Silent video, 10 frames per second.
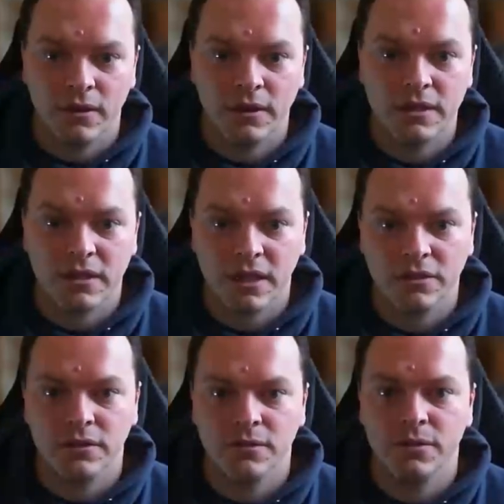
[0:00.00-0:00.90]
In this
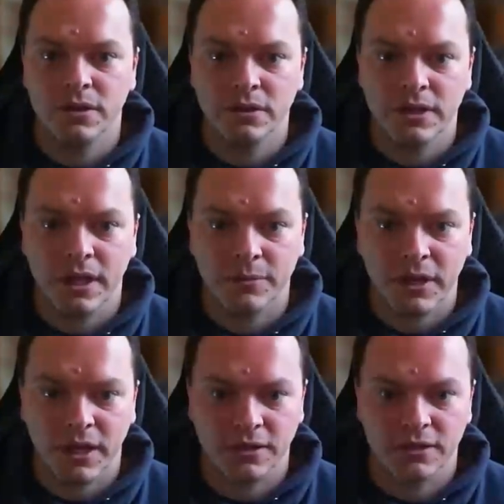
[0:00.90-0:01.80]
case, we'll use an
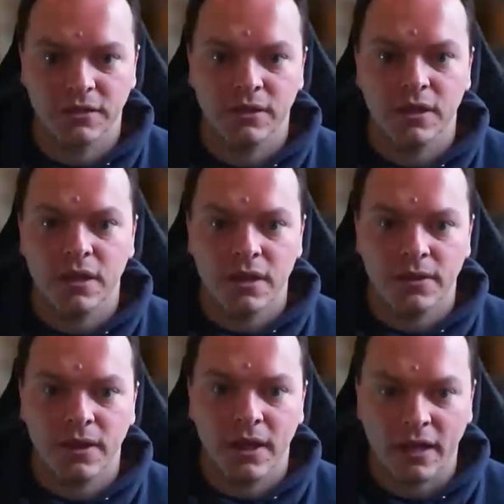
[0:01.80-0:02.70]
application
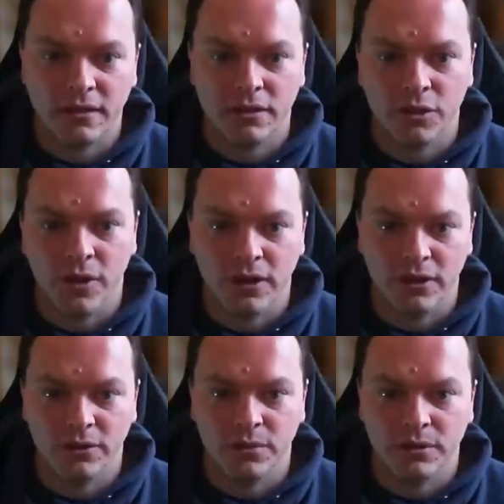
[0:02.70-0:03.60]
that hangs in a while
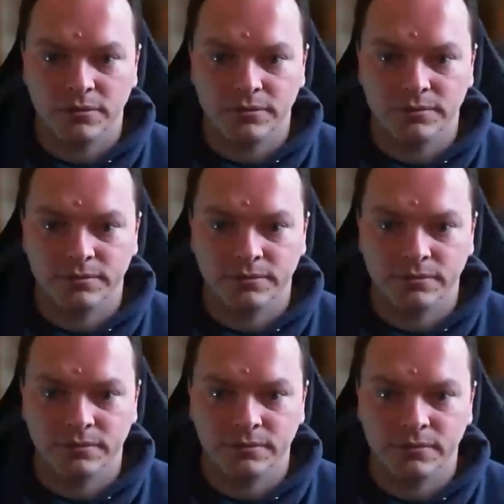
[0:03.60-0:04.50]
loop.
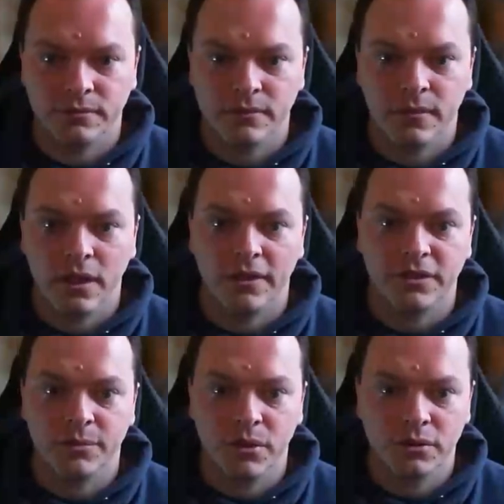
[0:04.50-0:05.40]

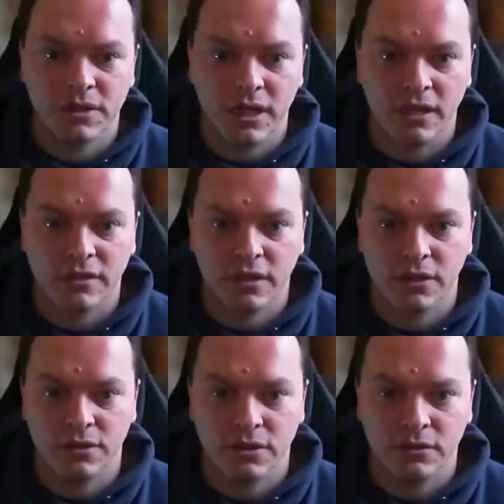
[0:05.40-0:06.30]
After pausing
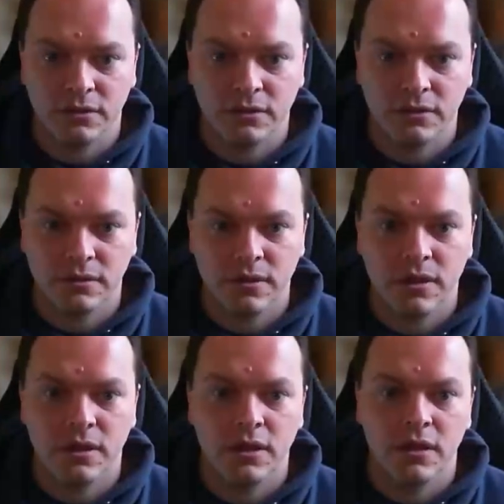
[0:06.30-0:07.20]
execution,
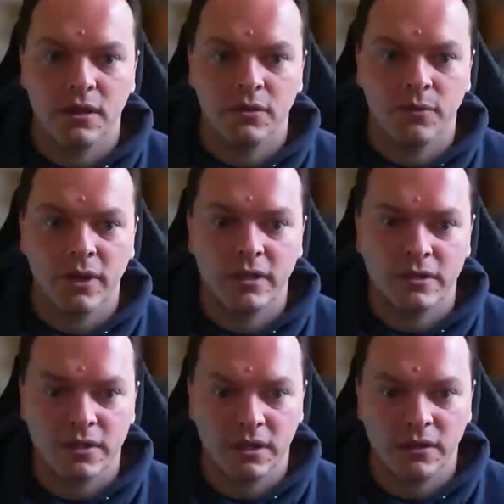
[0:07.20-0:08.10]
we can
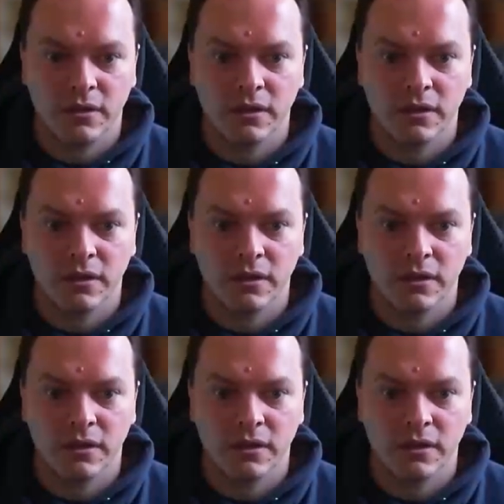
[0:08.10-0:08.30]
see